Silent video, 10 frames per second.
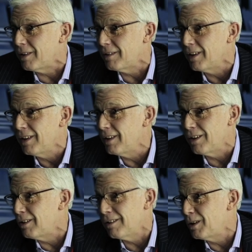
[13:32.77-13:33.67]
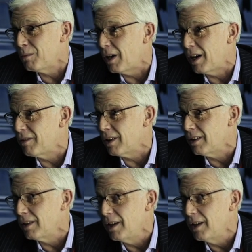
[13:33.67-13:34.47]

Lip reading: and what have you.